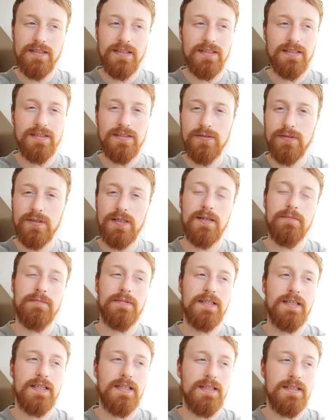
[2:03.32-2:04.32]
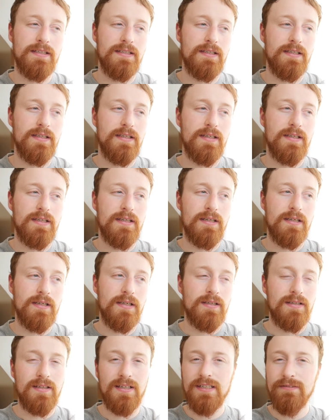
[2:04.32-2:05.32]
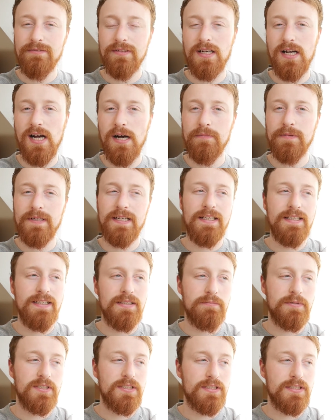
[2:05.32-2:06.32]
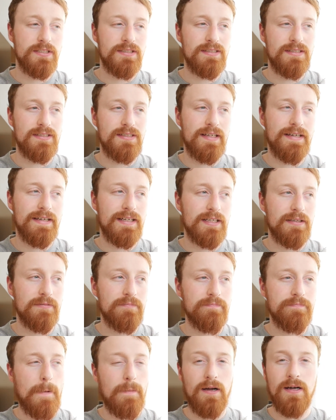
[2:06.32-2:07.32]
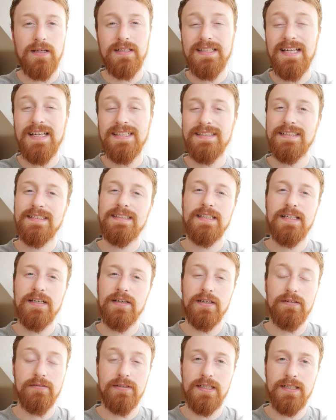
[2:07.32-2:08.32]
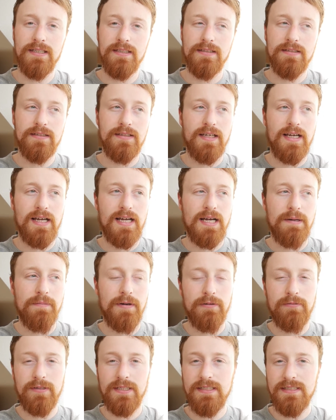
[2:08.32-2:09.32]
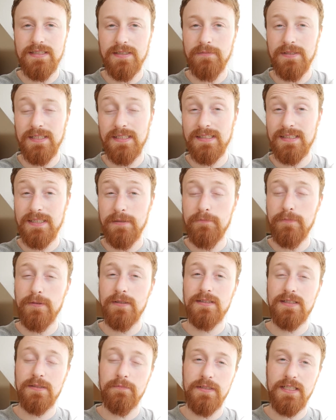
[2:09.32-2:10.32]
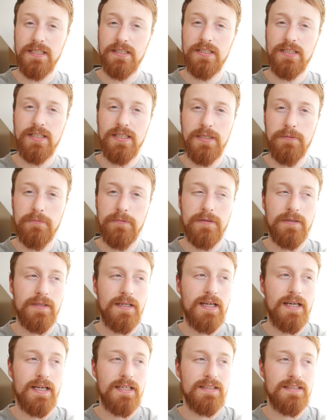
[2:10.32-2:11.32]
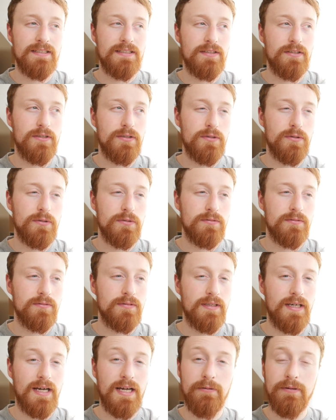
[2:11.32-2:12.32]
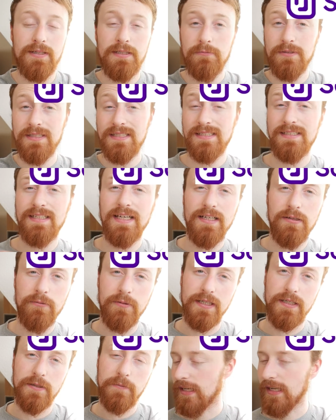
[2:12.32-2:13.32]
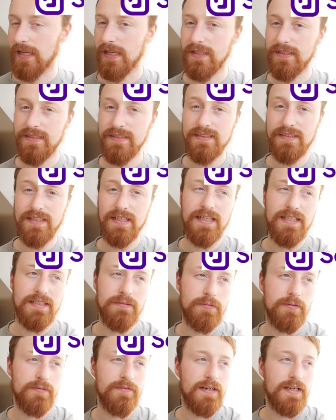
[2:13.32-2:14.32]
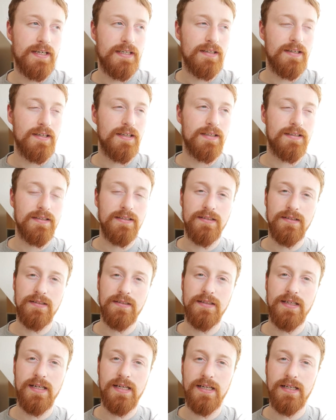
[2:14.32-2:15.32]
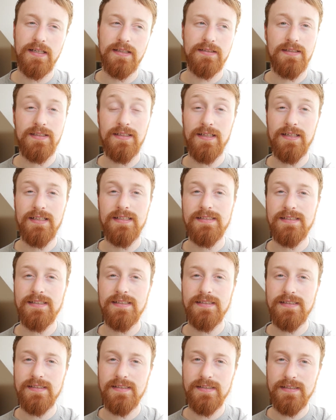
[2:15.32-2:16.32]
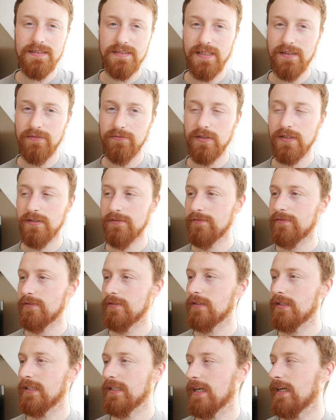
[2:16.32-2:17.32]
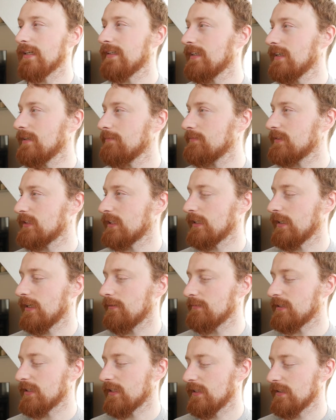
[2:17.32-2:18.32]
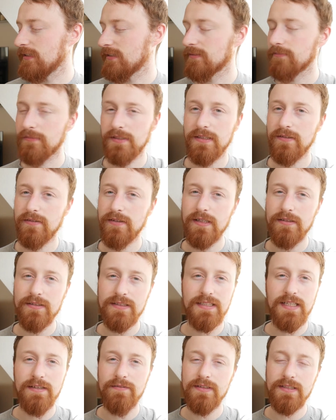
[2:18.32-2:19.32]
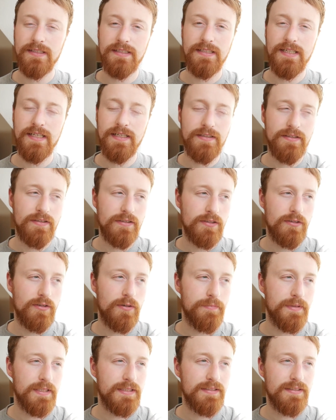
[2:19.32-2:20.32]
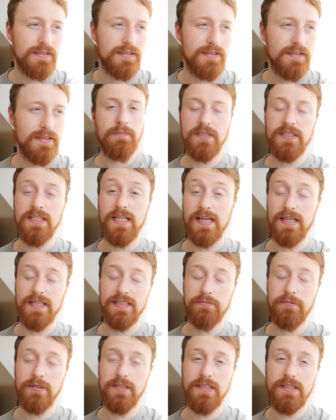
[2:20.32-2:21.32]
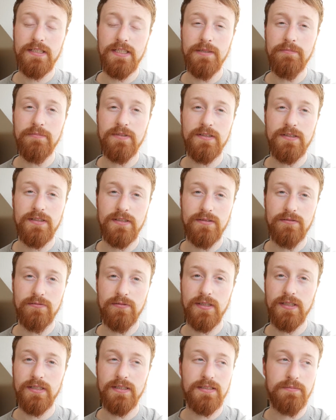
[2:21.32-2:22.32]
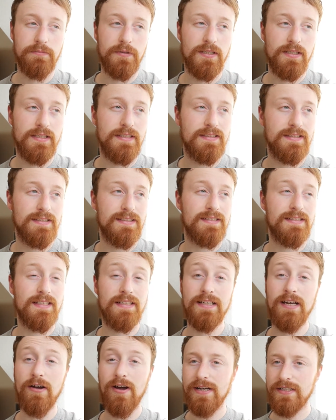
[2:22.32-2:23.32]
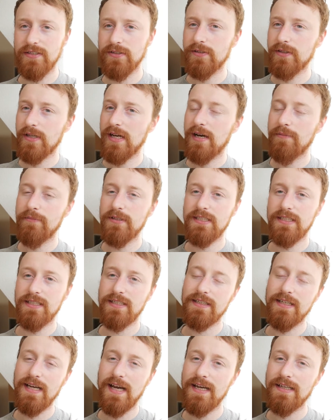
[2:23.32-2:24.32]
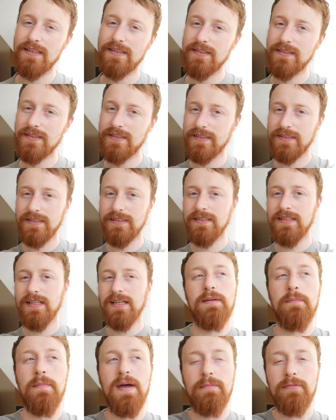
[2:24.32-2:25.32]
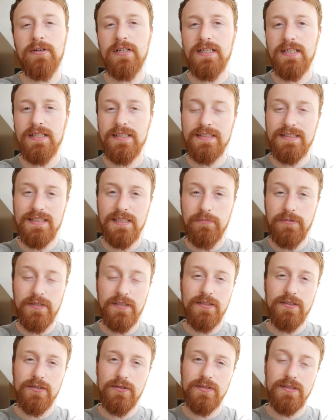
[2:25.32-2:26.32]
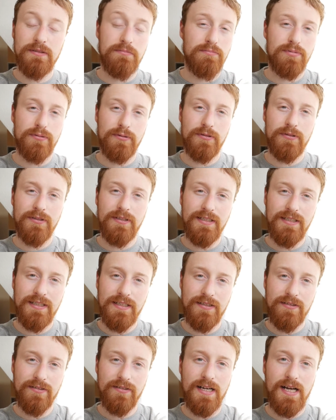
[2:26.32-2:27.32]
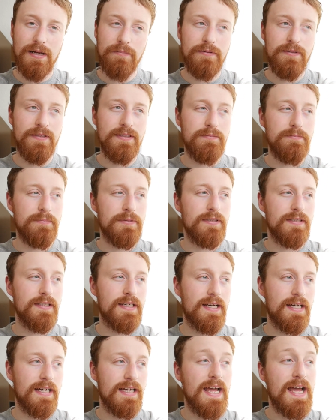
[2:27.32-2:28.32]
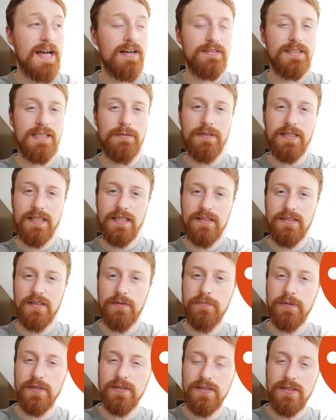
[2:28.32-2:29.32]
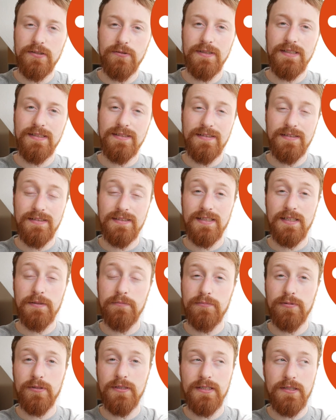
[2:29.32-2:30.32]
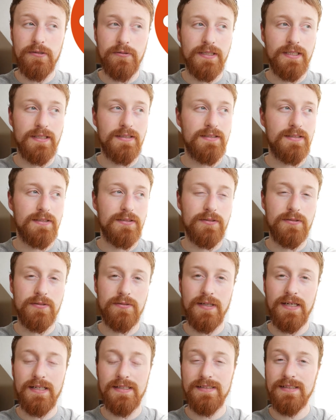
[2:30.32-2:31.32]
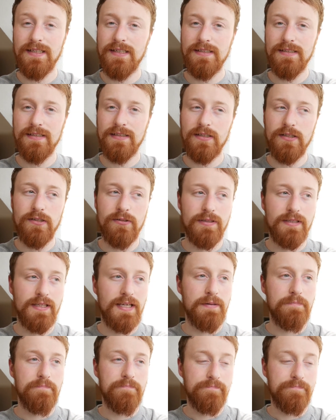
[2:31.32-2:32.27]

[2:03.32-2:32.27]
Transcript: and too complicated. Not even complicated, but just like unnecessary, really. I wanted something simple, something cheap, and so I went with Scaleway. These guys provide like little instances that run for I think I'm charged something around €7 to €10 a month. But yeah, it's pretty cheap to just run a small instance there. Now, I don't know how much it can handle. The memory and the CPU is pretty crappy, but I was able to get an Ubuntu instance up pretty quick, so I decided to go with them.